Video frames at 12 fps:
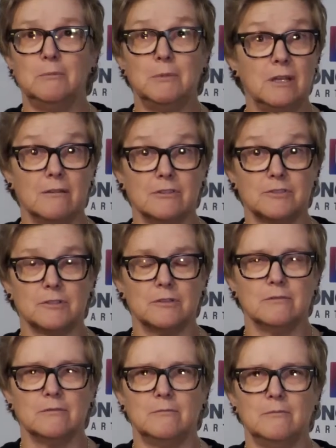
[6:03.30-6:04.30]
and many of us
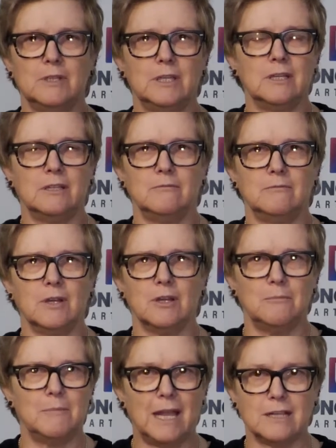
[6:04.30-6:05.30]
are getting
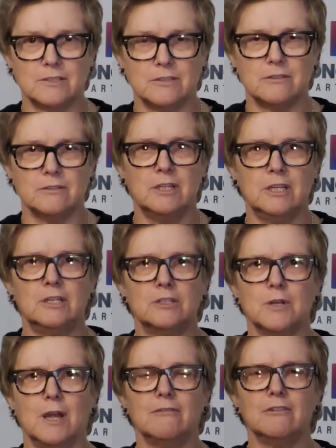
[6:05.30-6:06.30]
back to
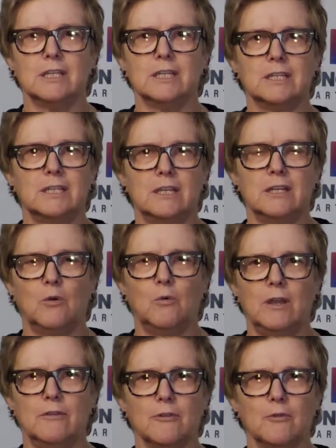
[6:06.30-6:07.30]
traveling and getting
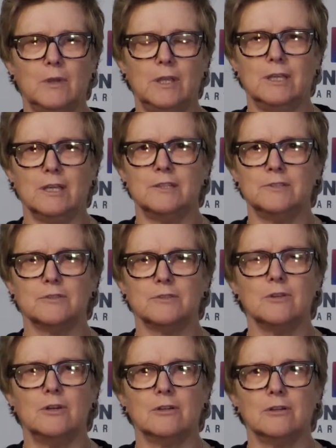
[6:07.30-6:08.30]
away for weekends
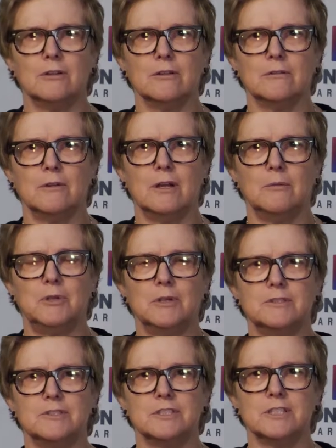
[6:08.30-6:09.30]
or longer
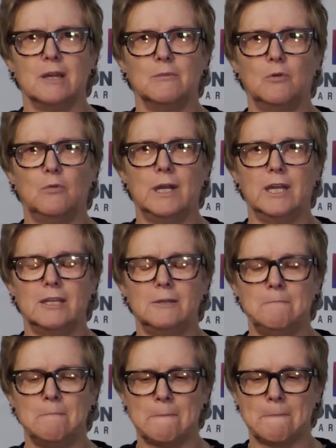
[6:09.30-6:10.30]
periods of time away.
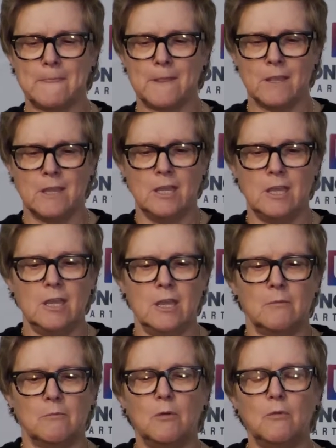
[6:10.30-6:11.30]

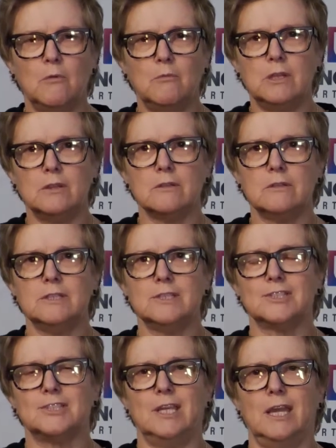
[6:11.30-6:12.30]
But when we learn to
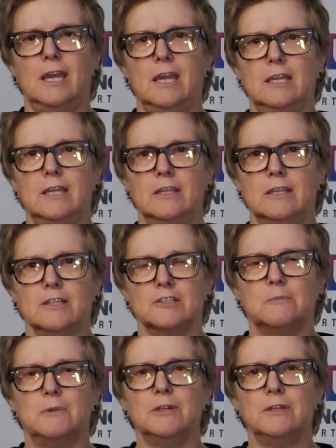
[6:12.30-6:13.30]
stay in the
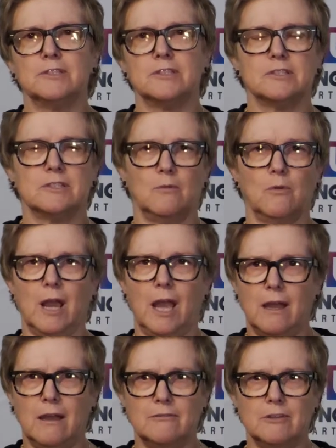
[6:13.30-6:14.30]
experiences that we're
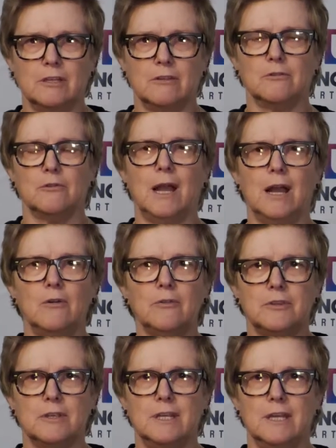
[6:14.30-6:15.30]
having
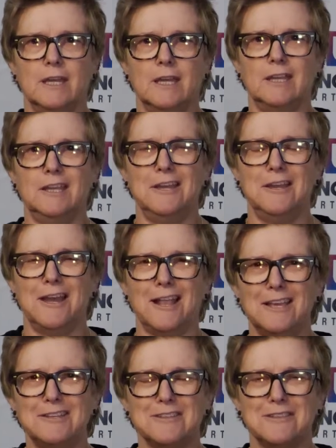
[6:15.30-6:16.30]
throughout the day,
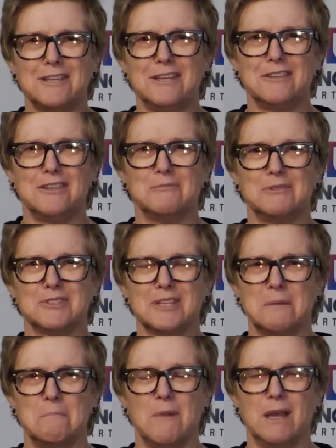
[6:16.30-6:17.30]
I like to think of them as
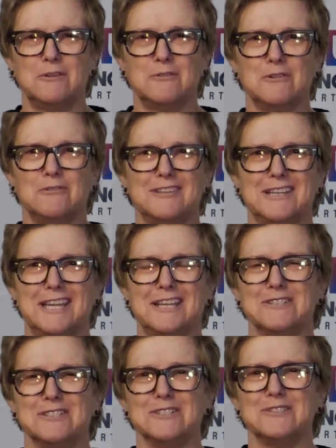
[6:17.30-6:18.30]
like micro
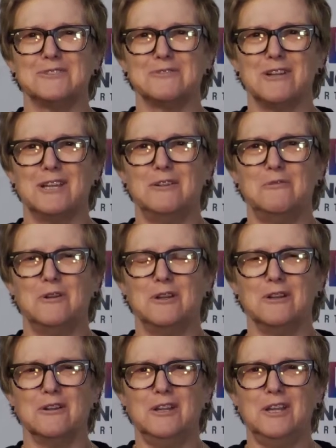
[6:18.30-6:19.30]
vacations, right?
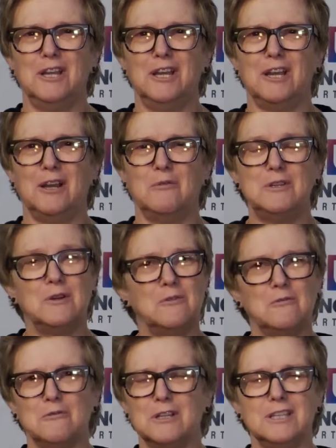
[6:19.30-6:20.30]
Where we
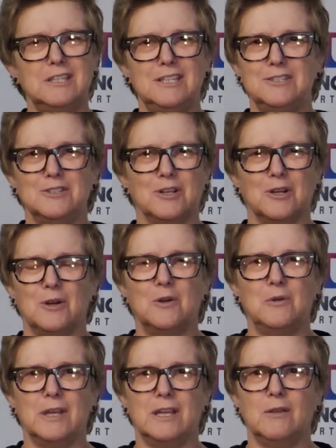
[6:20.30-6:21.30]
don't really need to
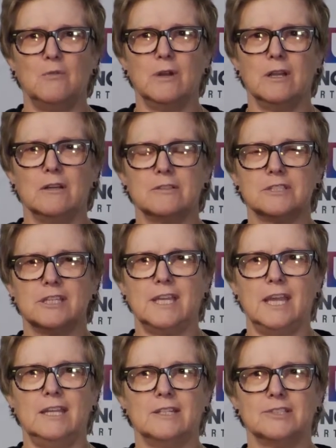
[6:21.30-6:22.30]
go anywhere to
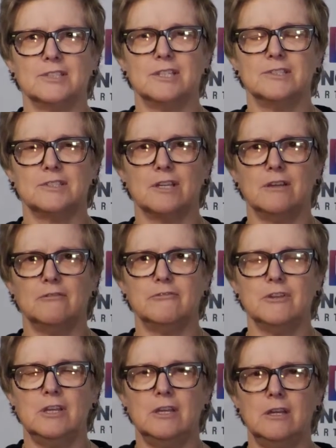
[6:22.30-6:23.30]
gain a sense of
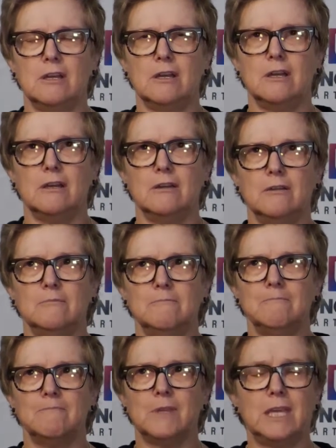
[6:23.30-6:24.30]

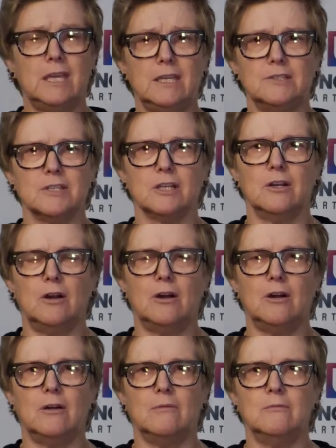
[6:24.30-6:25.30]
ease and
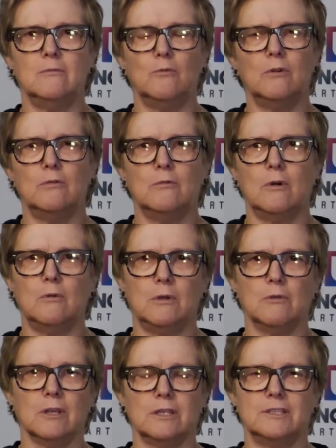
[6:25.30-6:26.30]
calm, what we
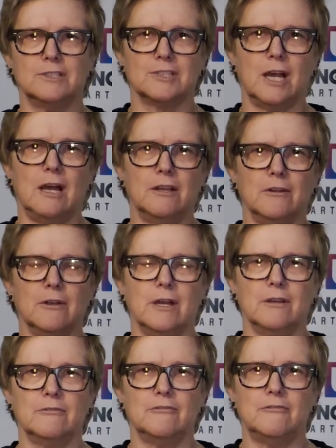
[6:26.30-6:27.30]
really desire
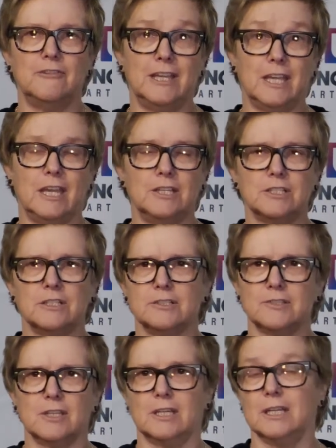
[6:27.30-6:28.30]
out of
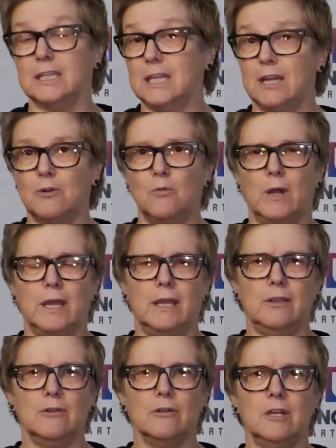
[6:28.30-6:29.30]
vacations, like a
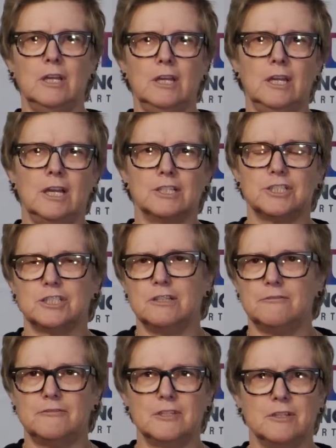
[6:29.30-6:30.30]
getaway or a
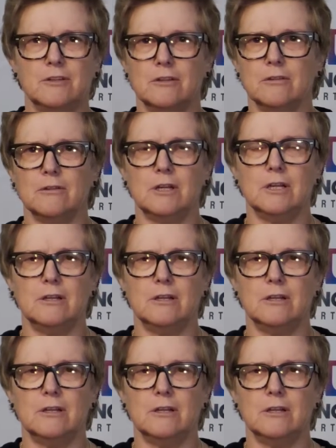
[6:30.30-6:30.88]
shift in our